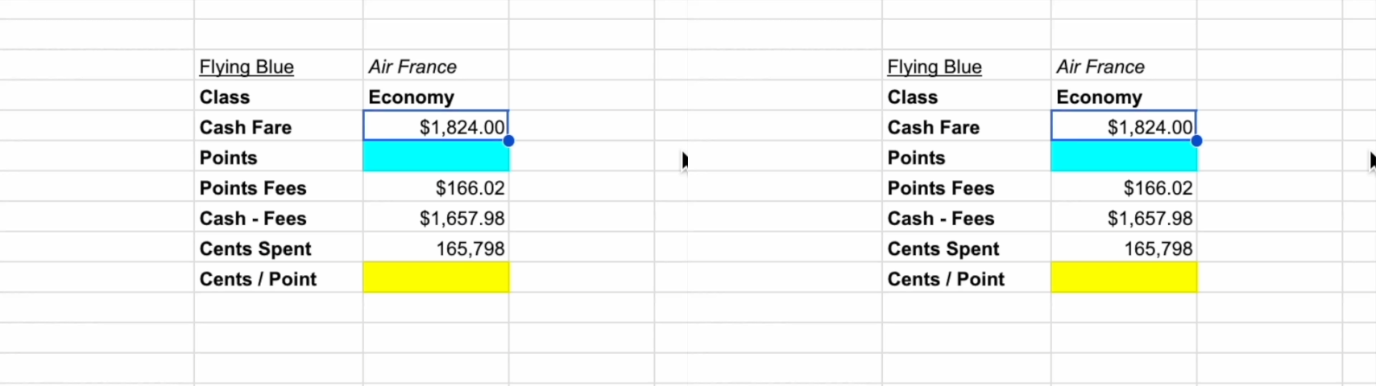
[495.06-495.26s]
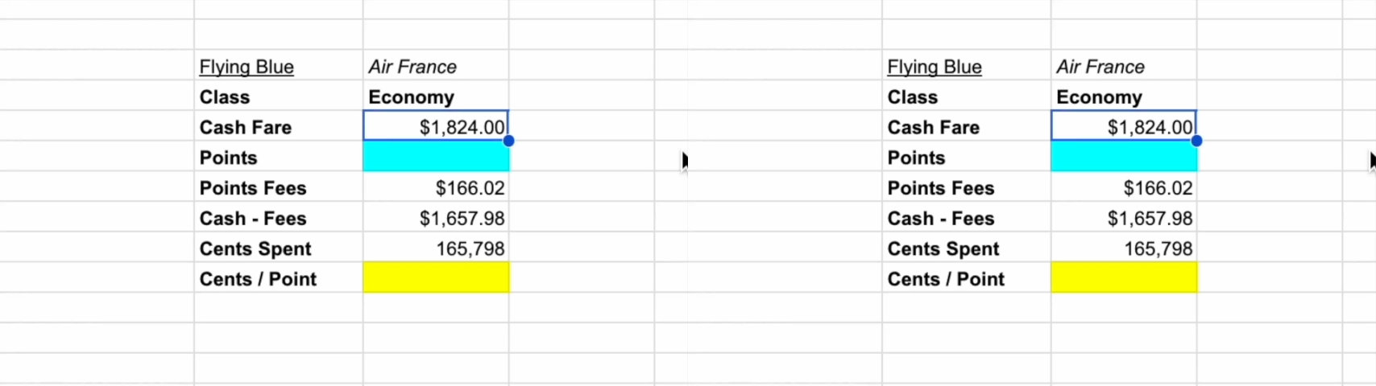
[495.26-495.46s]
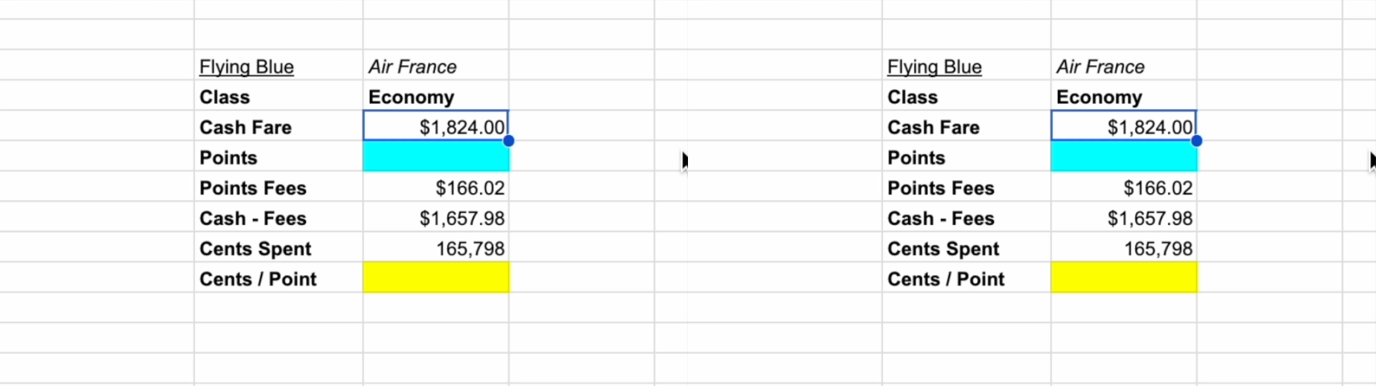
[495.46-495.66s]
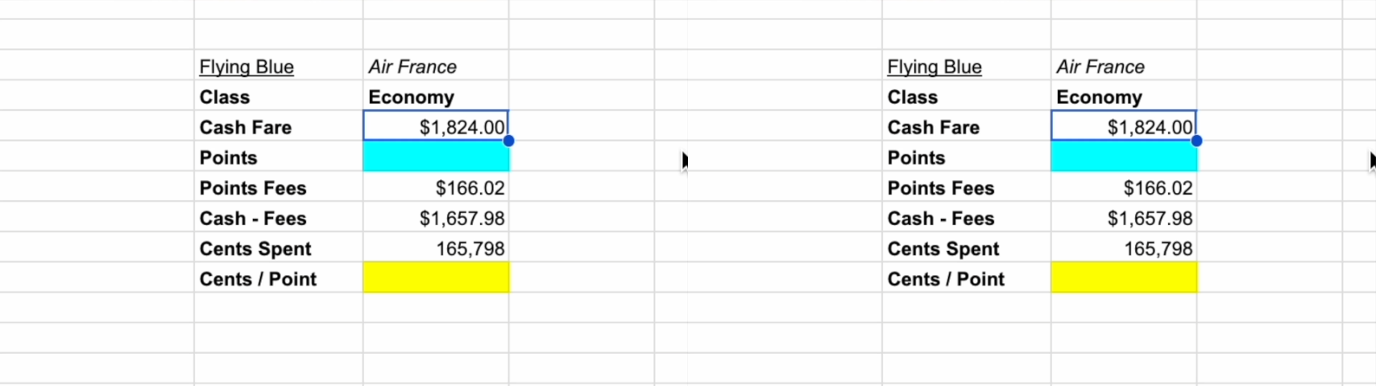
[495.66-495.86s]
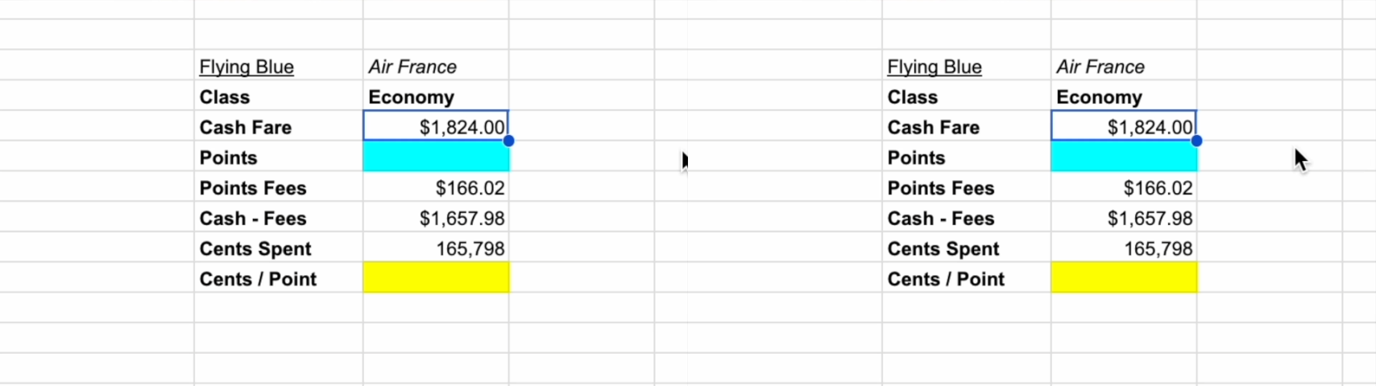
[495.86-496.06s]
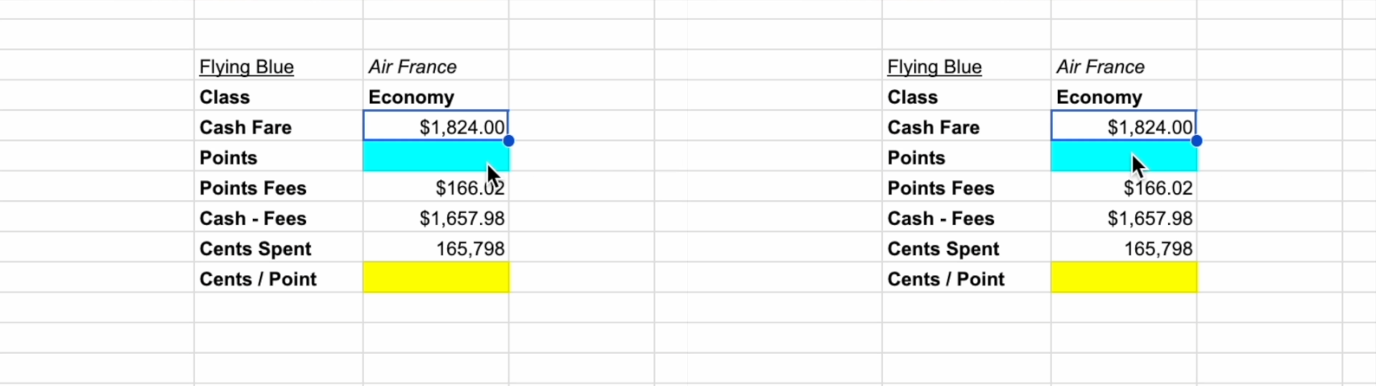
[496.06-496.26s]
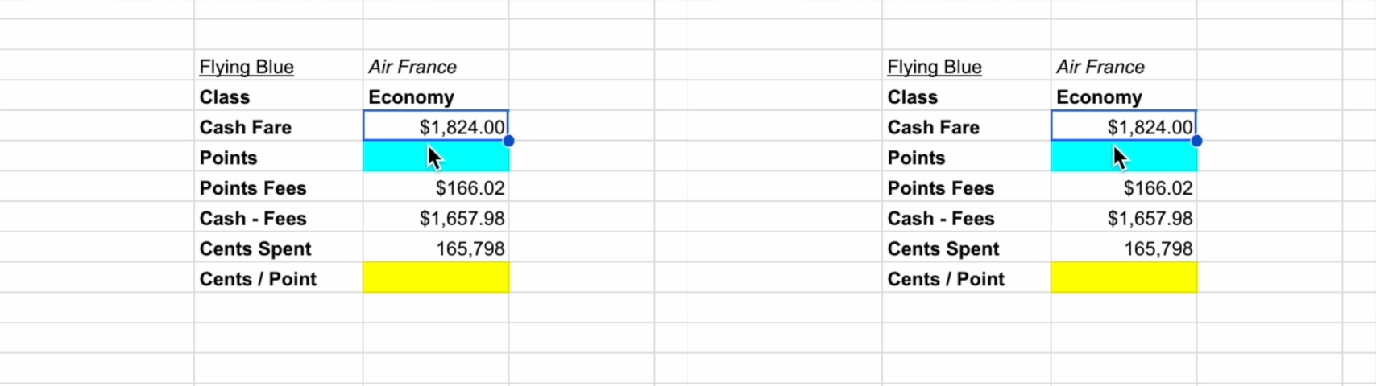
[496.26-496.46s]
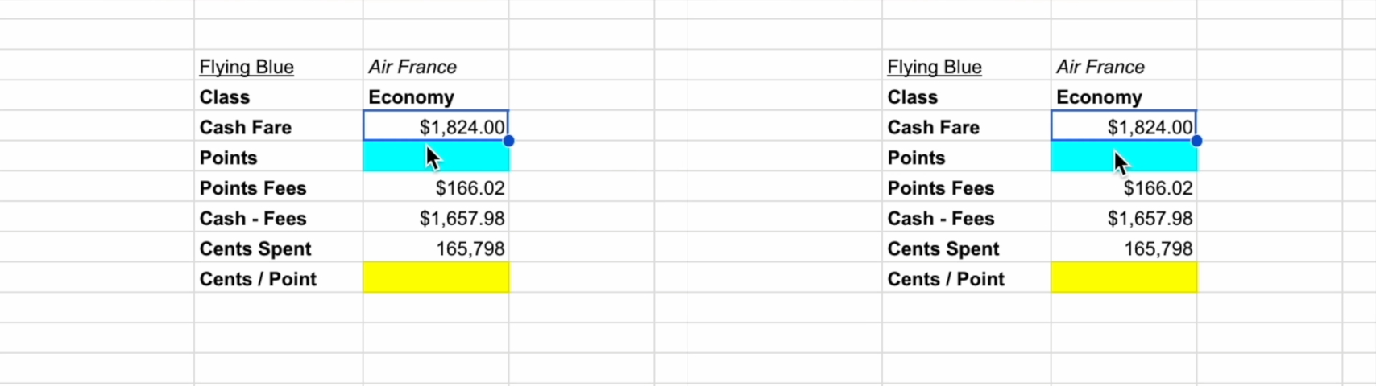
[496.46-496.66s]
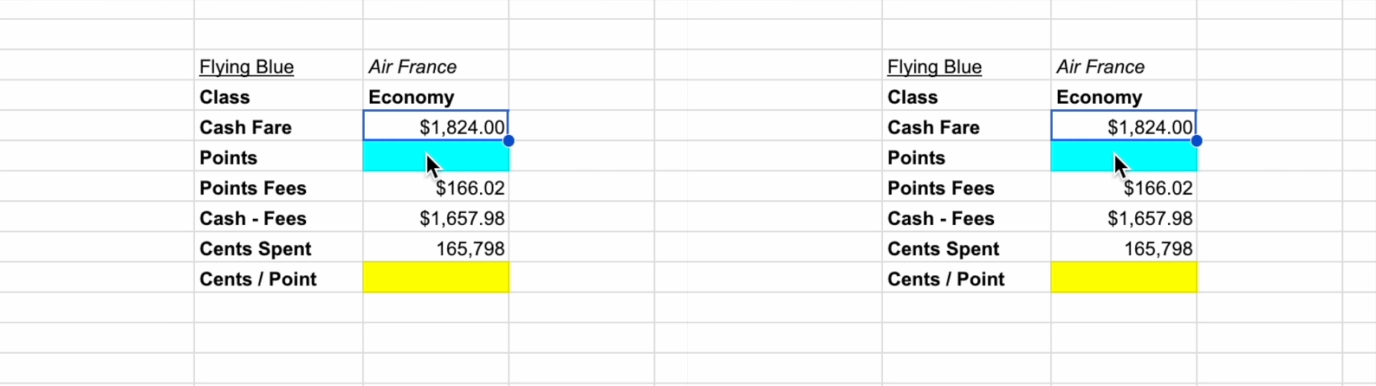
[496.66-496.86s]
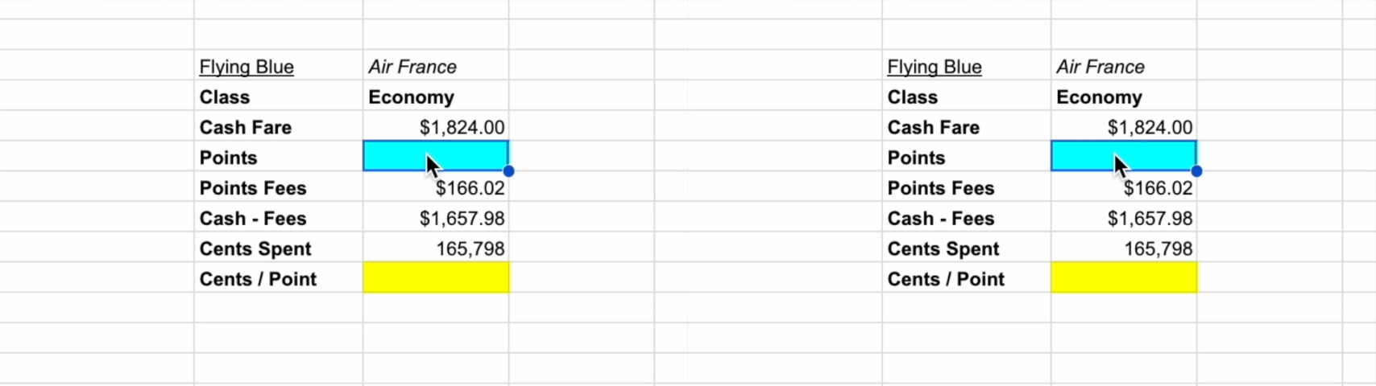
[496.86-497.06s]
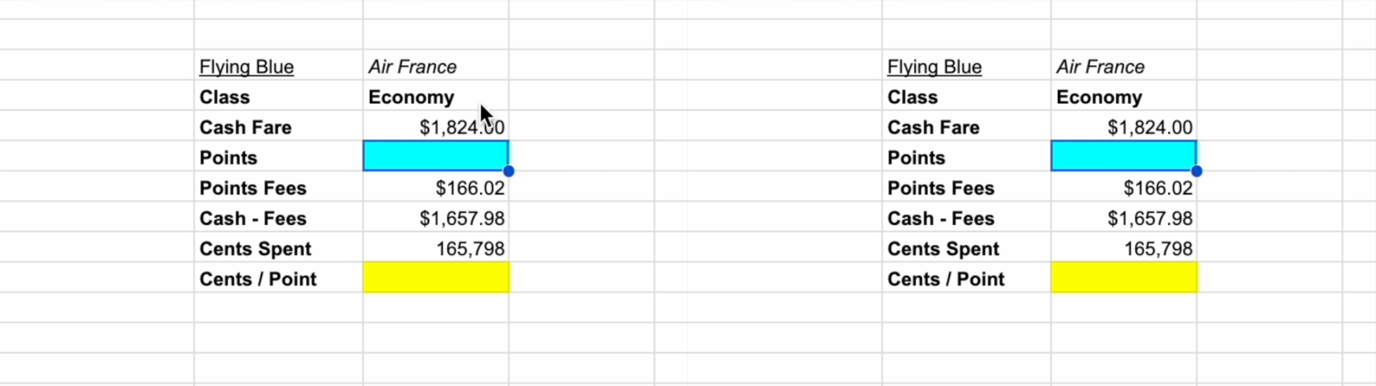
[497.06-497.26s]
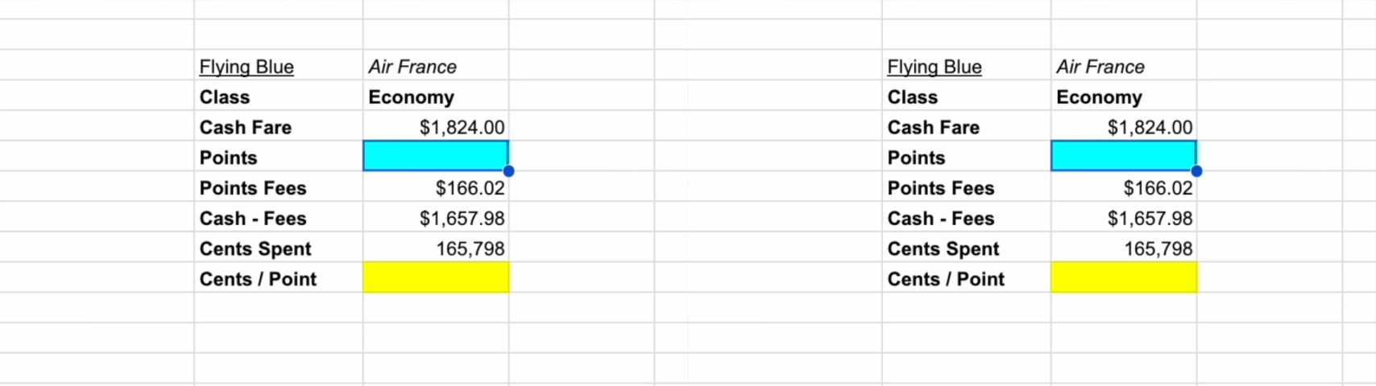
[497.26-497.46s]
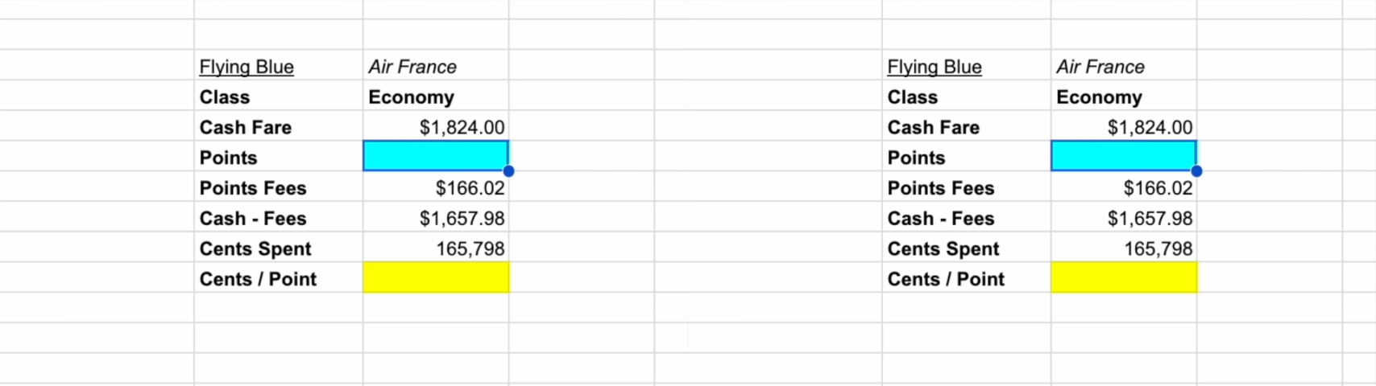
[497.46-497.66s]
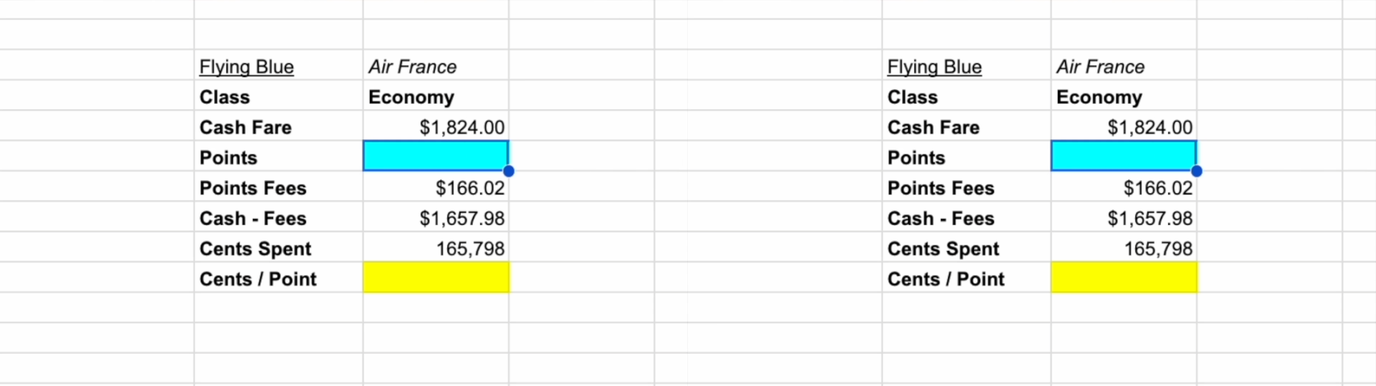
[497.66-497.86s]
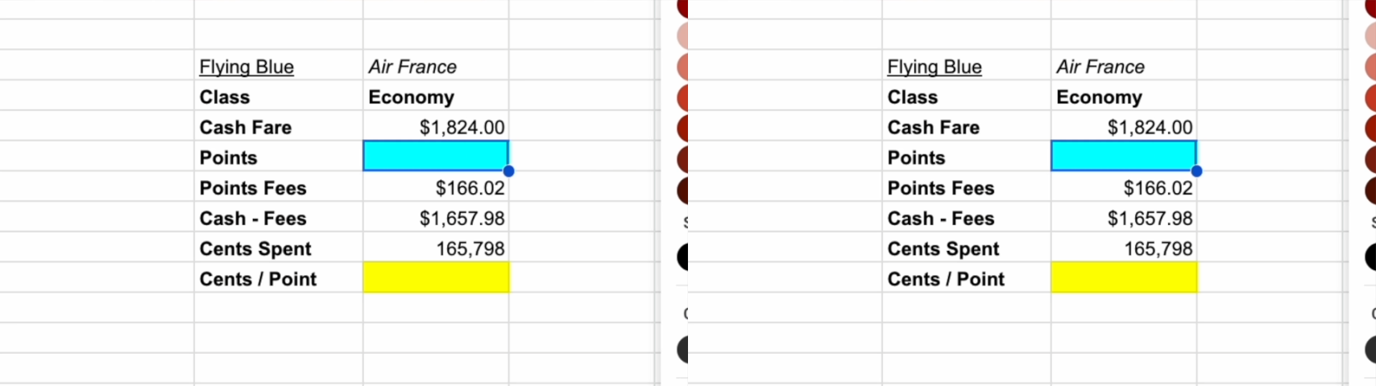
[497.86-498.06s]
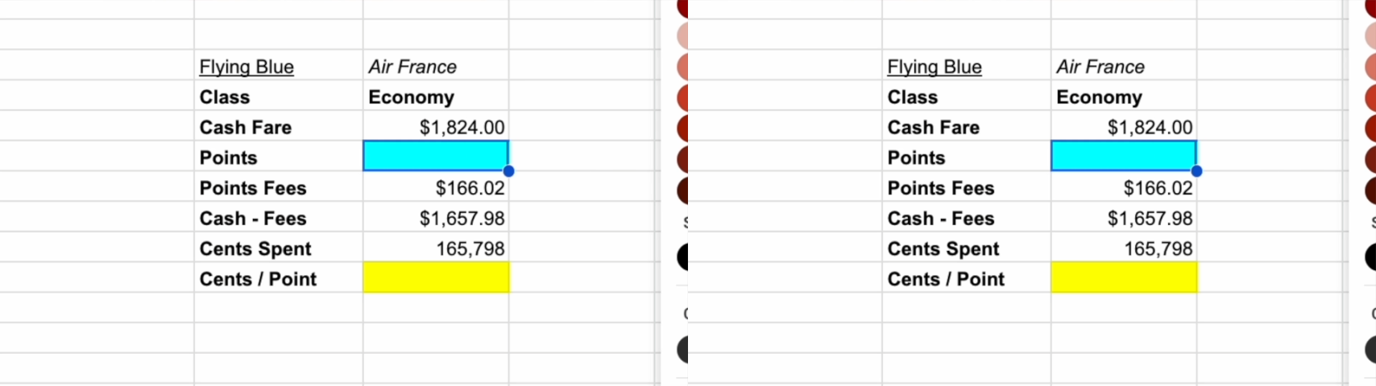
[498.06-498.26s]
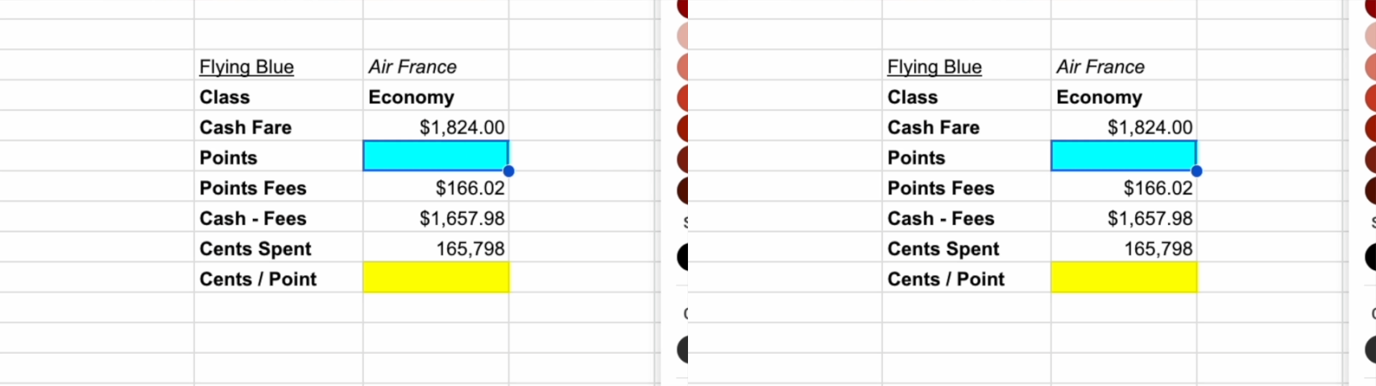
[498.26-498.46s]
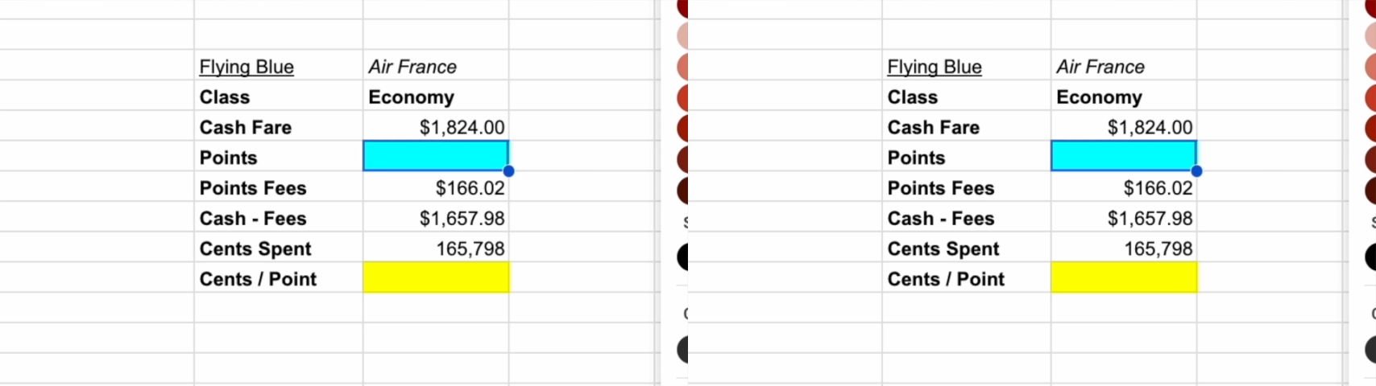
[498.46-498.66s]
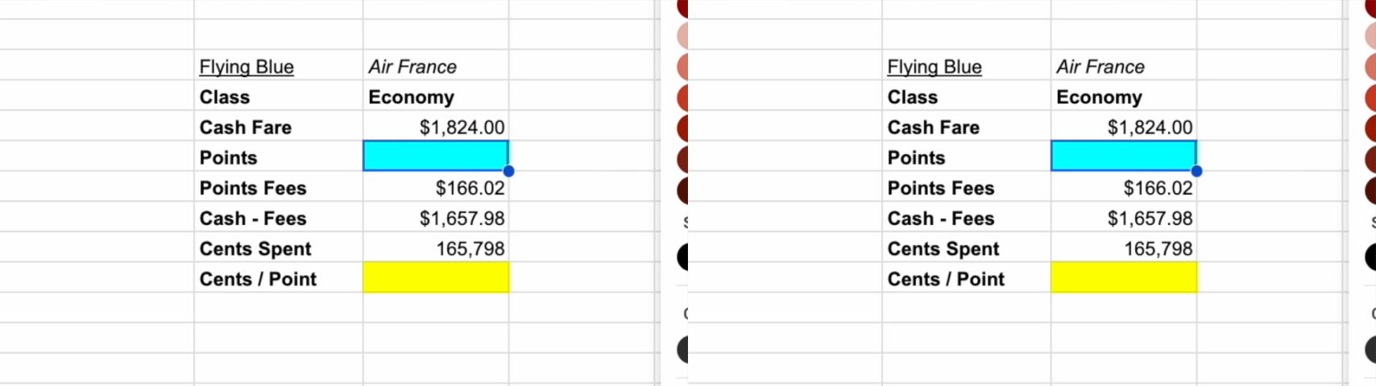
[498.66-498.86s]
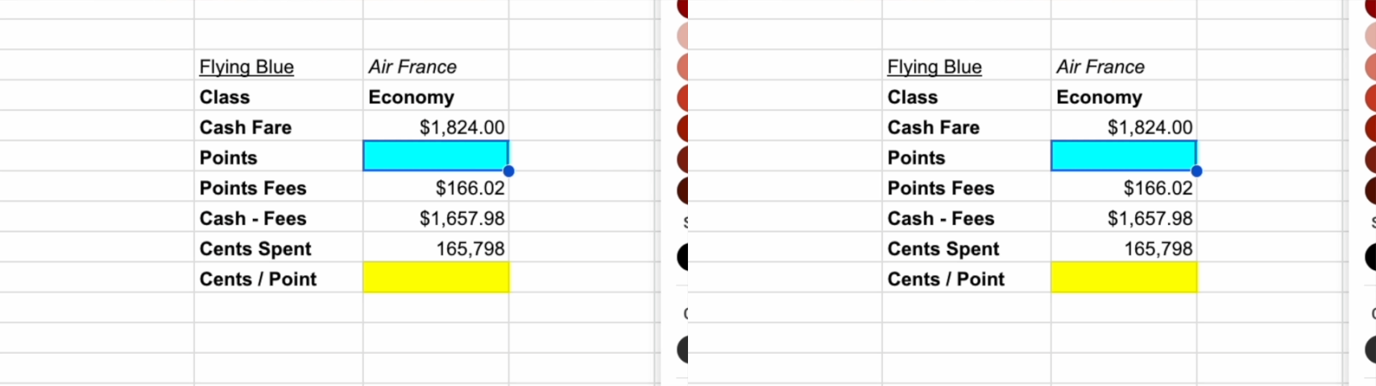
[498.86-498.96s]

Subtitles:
[unreadable: no face in view]